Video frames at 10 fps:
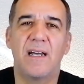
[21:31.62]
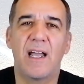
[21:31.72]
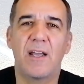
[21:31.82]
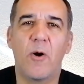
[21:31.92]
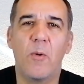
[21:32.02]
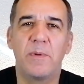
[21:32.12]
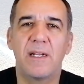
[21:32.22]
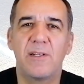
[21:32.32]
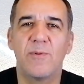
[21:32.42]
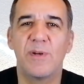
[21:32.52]
I hope
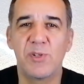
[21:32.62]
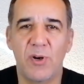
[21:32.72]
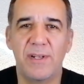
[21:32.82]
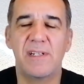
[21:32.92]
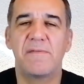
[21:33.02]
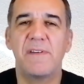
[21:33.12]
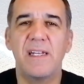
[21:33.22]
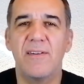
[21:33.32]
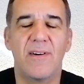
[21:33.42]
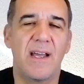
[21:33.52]
that you enjoyed this
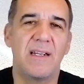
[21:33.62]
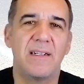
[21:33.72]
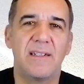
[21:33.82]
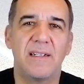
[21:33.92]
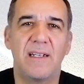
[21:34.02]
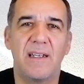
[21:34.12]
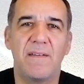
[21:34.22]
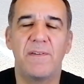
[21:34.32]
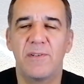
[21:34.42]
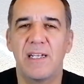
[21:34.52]
video, and
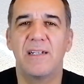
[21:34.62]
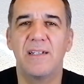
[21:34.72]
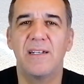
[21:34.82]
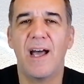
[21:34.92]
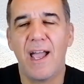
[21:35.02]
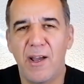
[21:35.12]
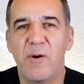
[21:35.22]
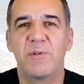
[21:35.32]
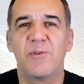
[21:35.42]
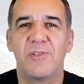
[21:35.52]
if you did, I
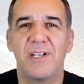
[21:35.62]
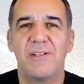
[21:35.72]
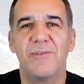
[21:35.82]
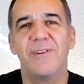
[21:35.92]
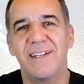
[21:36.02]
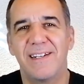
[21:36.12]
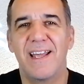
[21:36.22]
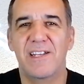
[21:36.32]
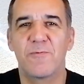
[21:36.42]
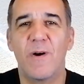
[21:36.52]
hope to see you in the
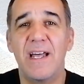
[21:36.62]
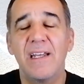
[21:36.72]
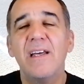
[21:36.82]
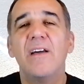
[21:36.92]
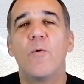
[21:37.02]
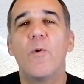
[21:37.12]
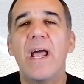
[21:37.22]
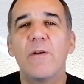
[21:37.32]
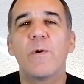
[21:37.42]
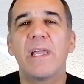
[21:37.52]
next one,
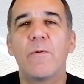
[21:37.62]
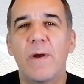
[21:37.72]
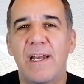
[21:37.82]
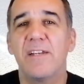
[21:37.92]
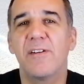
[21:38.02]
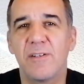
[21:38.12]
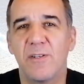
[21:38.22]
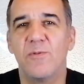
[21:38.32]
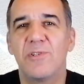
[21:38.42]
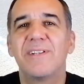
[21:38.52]
when we will
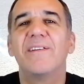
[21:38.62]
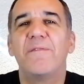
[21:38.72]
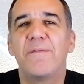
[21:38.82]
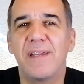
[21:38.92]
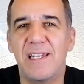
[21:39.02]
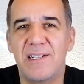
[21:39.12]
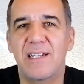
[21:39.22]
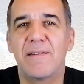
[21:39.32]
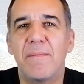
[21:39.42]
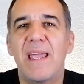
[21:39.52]
introduce the
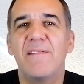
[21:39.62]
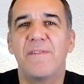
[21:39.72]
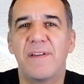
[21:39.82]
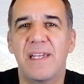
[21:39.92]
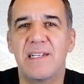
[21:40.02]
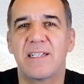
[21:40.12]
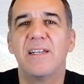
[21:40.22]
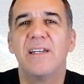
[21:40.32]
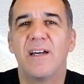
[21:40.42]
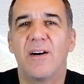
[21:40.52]
feast, the main feast
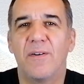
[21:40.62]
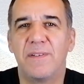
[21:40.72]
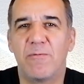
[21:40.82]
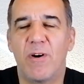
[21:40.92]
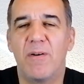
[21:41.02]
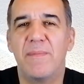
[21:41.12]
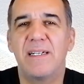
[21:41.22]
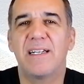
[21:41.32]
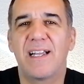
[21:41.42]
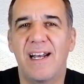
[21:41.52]
of the
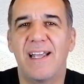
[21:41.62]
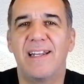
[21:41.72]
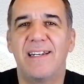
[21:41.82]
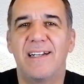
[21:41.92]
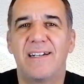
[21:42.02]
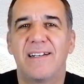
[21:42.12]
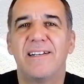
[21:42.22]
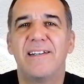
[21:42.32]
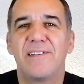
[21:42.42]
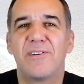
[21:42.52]
Roman calendar.
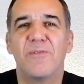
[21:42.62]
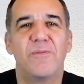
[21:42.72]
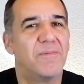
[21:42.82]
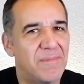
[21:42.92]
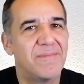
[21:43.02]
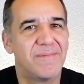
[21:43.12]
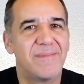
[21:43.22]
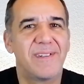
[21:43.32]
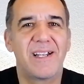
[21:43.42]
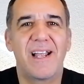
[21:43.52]
So
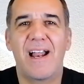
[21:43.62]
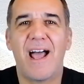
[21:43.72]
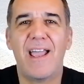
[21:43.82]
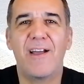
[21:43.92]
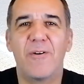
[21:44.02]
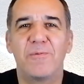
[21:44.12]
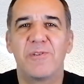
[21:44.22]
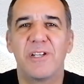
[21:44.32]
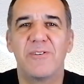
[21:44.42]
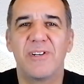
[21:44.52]
I hope to
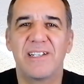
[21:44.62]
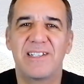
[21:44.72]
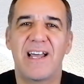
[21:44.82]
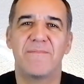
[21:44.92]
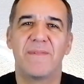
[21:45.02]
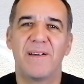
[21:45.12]
see you next time.